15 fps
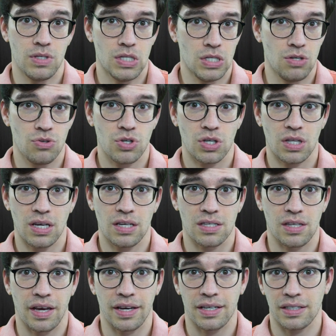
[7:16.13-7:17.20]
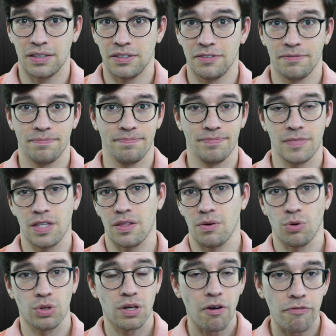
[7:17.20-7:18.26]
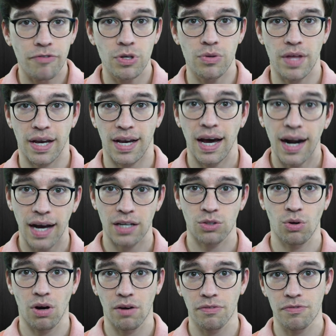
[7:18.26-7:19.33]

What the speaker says: Usually it's like there are only a few that got knocked off.